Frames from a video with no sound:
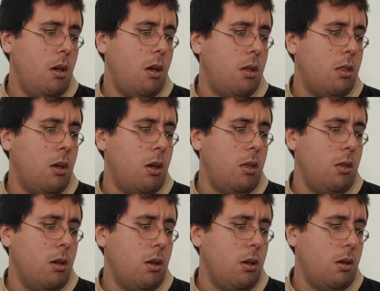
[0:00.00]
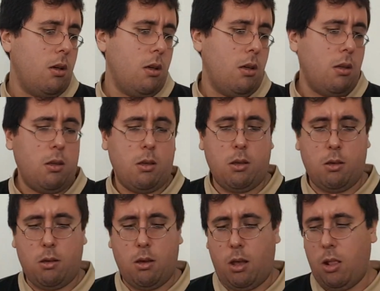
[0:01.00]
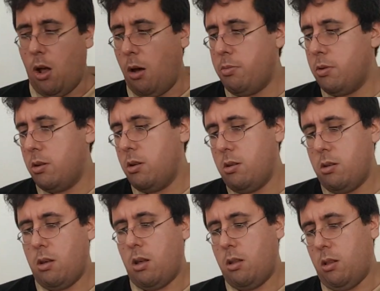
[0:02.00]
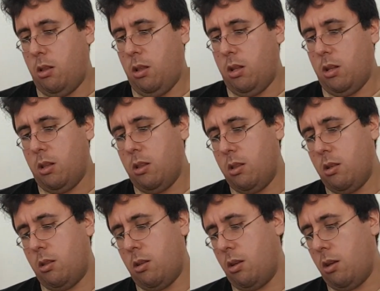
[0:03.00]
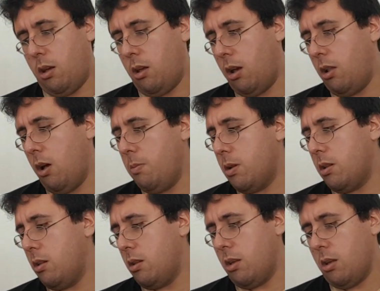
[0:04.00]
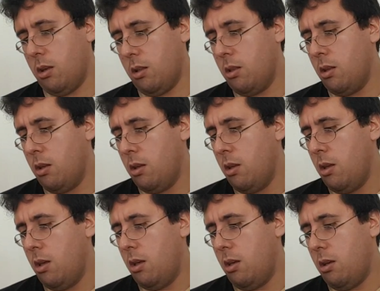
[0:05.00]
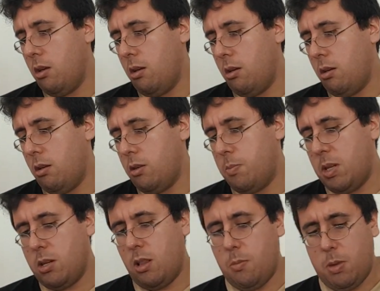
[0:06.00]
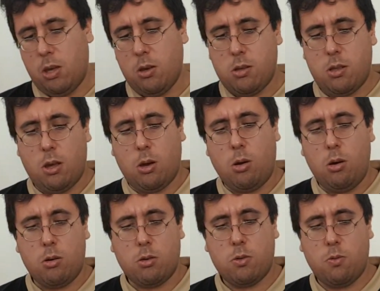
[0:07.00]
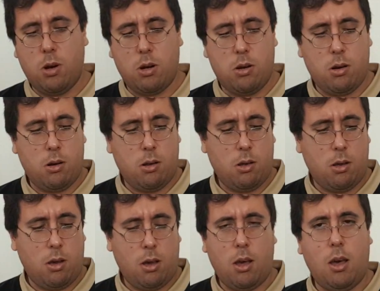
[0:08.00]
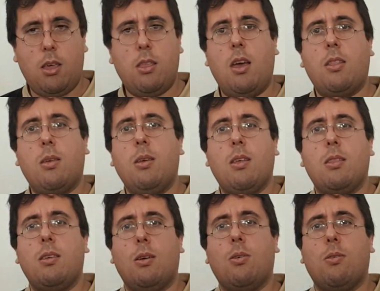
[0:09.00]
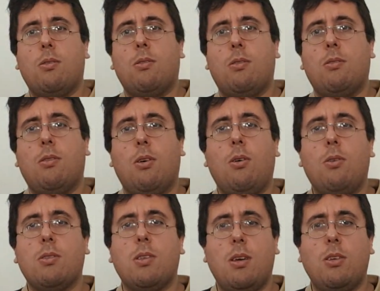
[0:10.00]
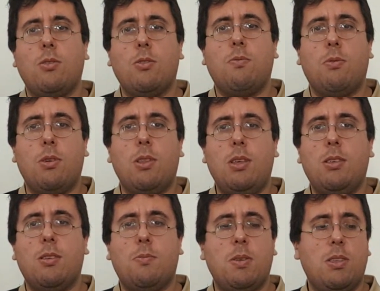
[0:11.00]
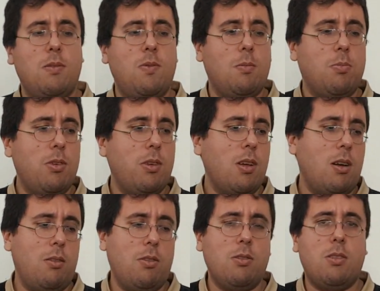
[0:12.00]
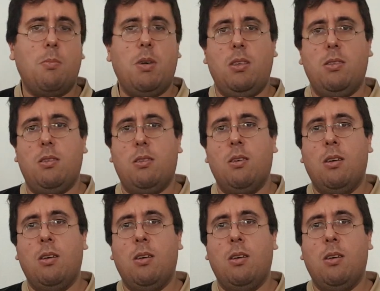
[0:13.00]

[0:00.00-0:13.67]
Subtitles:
And I loved knitted. I loved knitting, especially because the colors were. I think that the colors that I choose for this specific project are just amazing.